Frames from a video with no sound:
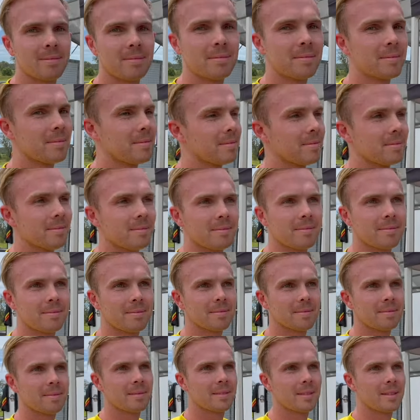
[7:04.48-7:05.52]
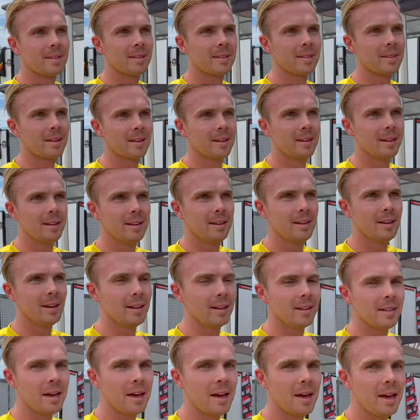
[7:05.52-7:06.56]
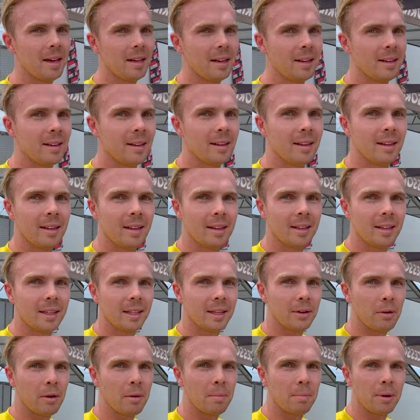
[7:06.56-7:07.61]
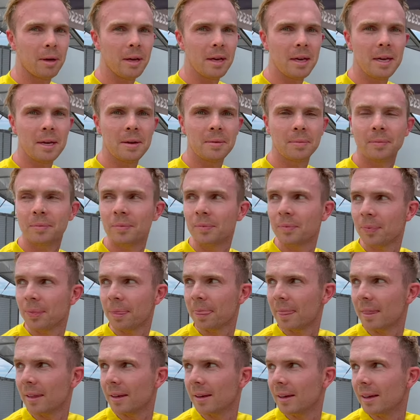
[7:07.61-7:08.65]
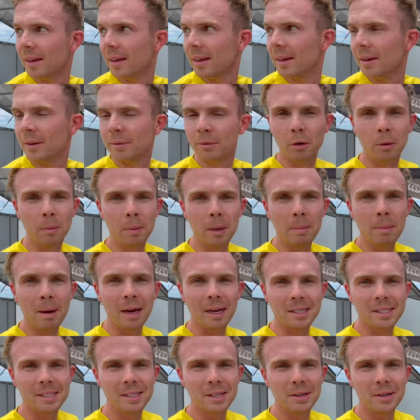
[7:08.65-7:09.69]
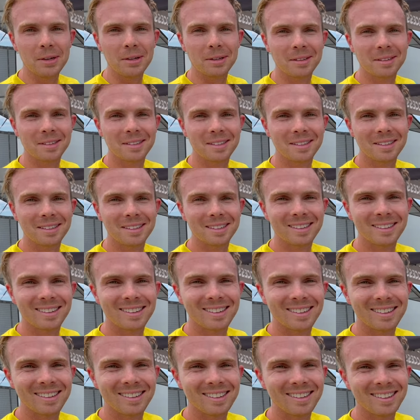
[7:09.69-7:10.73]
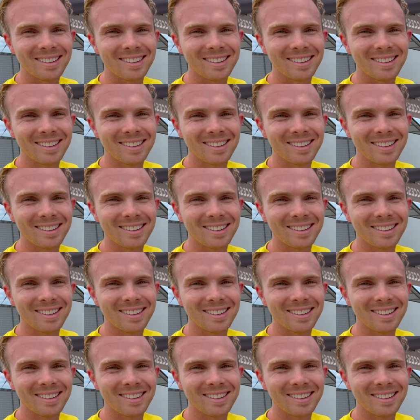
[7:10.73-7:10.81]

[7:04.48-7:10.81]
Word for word: Another moto? Another day. Another day? U M P. We'll be back soon. Yeah, we'll be back.